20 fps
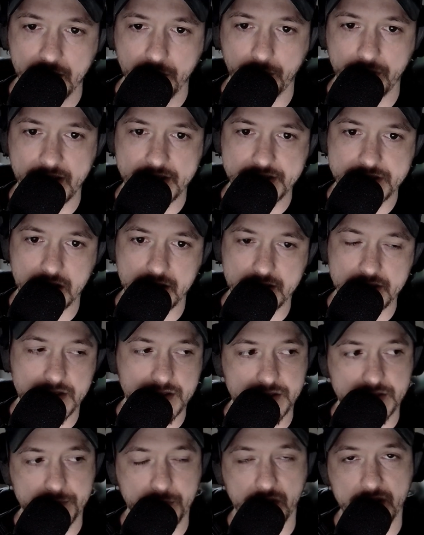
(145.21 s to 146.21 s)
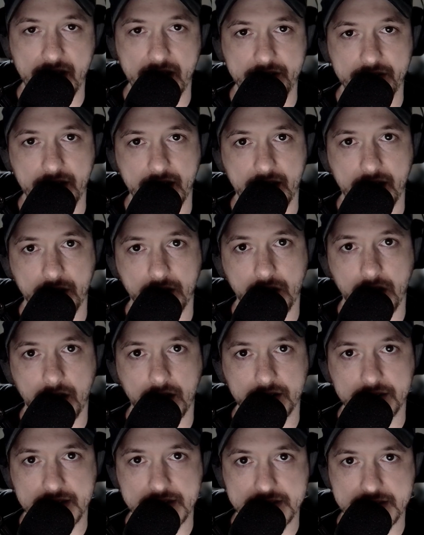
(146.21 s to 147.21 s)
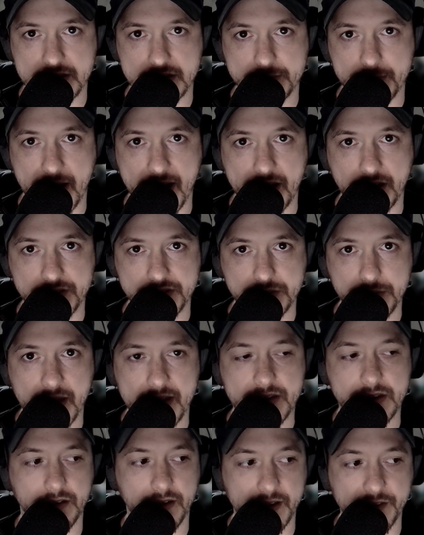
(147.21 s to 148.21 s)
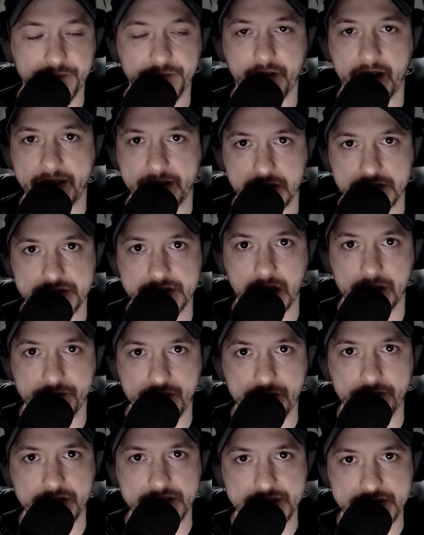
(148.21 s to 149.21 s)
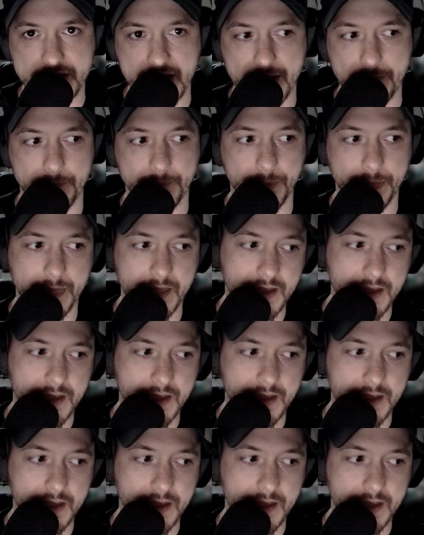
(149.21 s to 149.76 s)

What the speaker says: When I started to put on long distance miles, you had to like fight yourself every step,